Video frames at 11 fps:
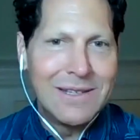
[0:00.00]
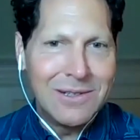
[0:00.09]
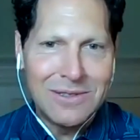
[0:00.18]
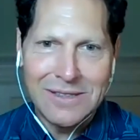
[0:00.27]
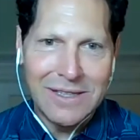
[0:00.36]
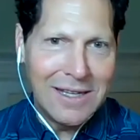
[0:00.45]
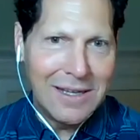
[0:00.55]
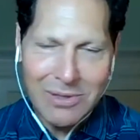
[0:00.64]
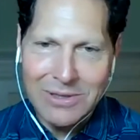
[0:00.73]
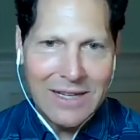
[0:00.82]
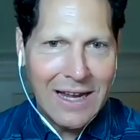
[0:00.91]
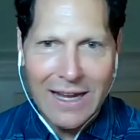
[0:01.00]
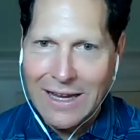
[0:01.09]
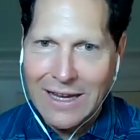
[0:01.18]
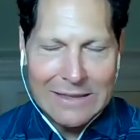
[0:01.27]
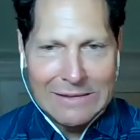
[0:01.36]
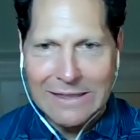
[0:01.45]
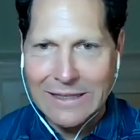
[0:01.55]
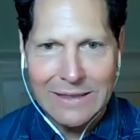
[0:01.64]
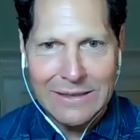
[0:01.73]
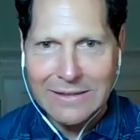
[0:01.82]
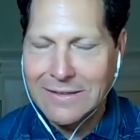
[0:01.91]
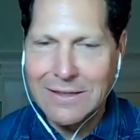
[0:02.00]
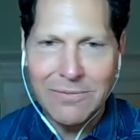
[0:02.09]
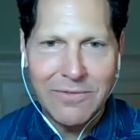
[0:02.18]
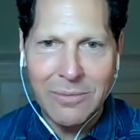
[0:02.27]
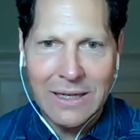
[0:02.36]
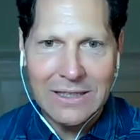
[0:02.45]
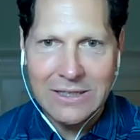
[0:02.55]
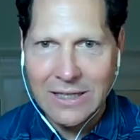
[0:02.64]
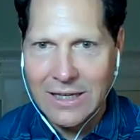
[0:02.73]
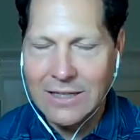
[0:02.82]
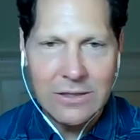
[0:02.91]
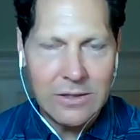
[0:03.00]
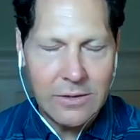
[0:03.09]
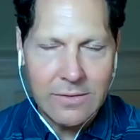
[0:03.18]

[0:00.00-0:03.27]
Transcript: your sleep, your diet, your gut health, inflammation.